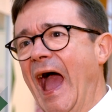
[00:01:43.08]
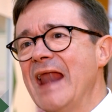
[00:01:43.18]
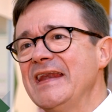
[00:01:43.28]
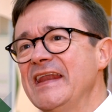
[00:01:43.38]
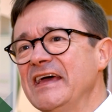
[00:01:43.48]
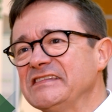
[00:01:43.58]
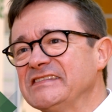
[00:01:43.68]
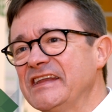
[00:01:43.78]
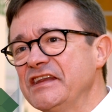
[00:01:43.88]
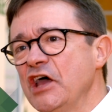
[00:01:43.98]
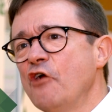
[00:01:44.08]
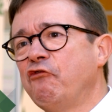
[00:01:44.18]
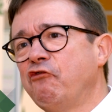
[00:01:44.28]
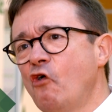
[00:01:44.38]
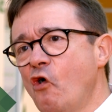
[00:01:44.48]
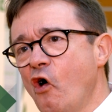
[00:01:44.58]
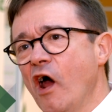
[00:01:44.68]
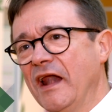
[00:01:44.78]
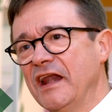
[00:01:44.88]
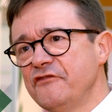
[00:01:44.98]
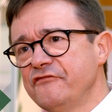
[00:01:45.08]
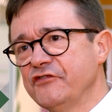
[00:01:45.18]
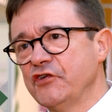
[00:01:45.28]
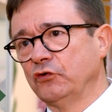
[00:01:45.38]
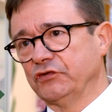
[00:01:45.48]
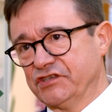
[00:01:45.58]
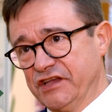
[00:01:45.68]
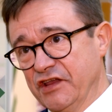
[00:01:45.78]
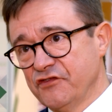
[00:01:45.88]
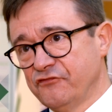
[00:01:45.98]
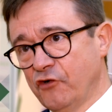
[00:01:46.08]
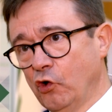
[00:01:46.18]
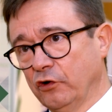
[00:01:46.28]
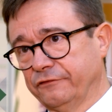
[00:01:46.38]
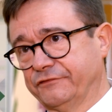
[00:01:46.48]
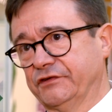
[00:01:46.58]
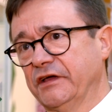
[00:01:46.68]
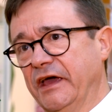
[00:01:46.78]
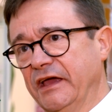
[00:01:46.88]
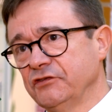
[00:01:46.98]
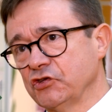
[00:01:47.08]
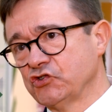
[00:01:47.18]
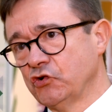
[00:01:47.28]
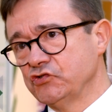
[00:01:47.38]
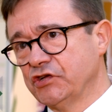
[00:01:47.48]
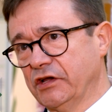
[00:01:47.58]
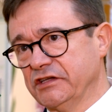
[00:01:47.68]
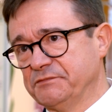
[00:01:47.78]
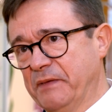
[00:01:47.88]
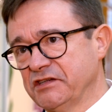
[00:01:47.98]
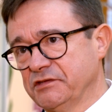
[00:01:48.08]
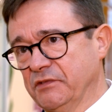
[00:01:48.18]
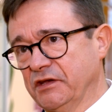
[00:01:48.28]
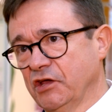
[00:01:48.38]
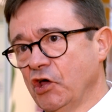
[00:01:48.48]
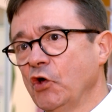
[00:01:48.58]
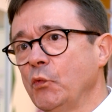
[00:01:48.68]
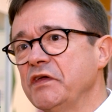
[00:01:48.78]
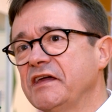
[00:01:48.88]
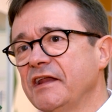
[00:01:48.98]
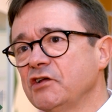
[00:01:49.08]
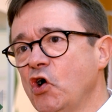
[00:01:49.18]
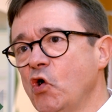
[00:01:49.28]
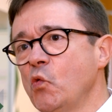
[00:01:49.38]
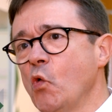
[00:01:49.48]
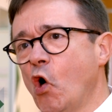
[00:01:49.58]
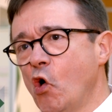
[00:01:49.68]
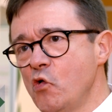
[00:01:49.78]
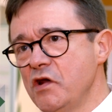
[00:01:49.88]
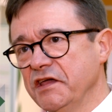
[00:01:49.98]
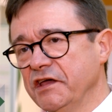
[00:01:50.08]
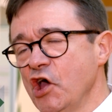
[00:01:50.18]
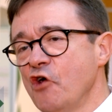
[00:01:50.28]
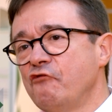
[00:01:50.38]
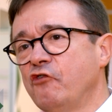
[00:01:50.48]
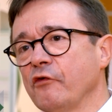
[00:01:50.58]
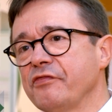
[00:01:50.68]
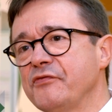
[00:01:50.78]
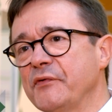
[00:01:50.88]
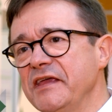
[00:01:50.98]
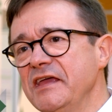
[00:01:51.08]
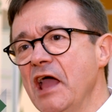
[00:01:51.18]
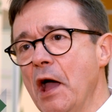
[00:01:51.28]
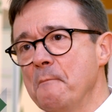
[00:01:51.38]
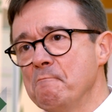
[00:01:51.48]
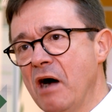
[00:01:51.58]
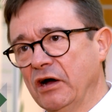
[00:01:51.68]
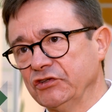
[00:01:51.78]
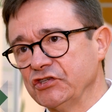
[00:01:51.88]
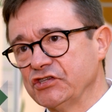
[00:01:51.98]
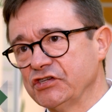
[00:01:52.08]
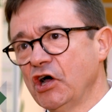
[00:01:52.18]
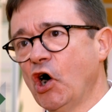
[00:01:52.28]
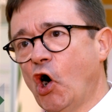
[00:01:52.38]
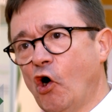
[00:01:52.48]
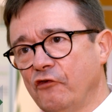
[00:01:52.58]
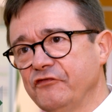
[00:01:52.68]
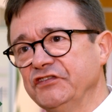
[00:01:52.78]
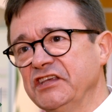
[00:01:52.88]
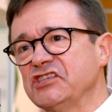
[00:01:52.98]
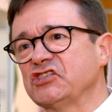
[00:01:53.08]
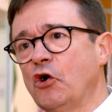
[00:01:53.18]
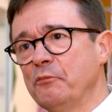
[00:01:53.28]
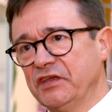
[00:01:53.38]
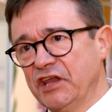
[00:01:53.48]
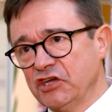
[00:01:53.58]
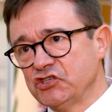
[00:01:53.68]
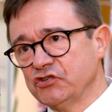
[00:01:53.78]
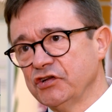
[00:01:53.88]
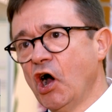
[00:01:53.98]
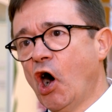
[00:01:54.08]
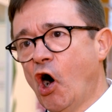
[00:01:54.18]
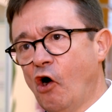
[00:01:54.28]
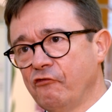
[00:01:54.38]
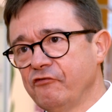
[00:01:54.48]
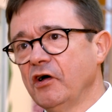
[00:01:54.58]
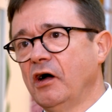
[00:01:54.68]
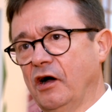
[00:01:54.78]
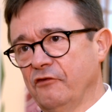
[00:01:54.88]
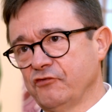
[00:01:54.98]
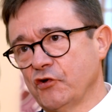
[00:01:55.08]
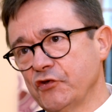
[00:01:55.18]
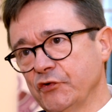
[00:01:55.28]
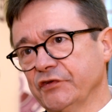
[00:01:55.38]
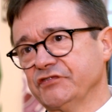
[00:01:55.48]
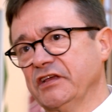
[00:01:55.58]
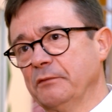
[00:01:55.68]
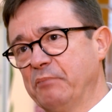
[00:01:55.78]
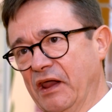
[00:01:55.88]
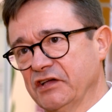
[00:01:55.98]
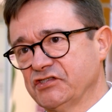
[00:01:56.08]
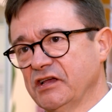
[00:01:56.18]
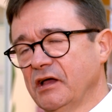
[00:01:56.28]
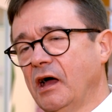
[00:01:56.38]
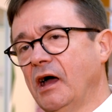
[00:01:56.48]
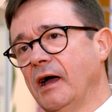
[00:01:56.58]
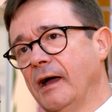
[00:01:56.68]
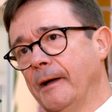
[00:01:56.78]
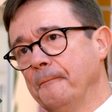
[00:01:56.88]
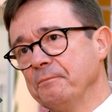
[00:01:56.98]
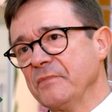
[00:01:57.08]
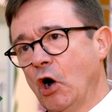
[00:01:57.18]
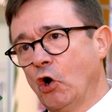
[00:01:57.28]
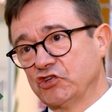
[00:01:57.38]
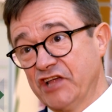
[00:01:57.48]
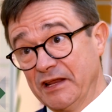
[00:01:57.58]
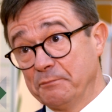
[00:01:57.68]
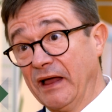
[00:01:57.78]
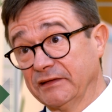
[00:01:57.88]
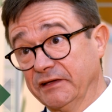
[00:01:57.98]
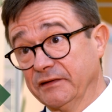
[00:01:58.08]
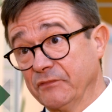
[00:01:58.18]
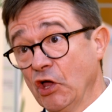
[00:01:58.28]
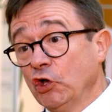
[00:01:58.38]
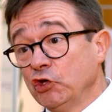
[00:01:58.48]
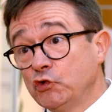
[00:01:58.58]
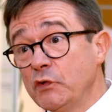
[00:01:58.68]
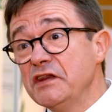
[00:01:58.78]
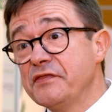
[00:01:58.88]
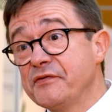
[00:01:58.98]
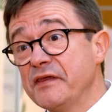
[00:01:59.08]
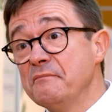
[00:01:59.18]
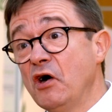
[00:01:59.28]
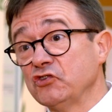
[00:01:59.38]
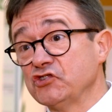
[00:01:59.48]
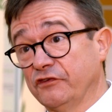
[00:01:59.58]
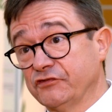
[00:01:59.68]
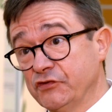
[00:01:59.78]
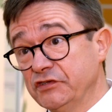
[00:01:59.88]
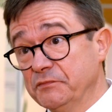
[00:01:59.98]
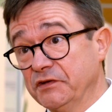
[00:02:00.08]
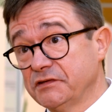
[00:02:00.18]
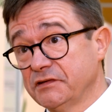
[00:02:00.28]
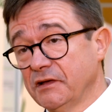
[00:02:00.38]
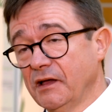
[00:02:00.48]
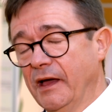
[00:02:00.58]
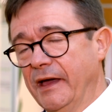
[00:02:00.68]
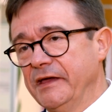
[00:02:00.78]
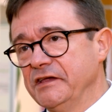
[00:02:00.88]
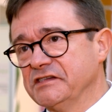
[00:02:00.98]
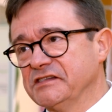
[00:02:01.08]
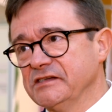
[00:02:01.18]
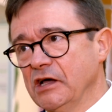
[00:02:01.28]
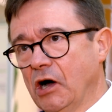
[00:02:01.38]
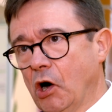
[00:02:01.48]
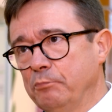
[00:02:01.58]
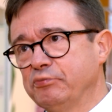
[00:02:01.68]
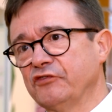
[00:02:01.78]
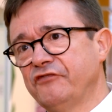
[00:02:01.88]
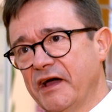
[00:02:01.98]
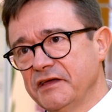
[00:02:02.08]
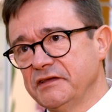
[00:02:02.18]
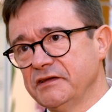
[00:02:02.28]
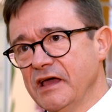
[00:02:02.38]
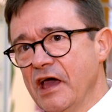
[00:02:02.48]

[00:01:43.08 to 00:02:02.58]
and less than 4 lymph nodes involved in the surgical specimen, we can go only for 3 months of this combination of fluorouracil plus oxaliplatin. Doing 3 months of treatment is providing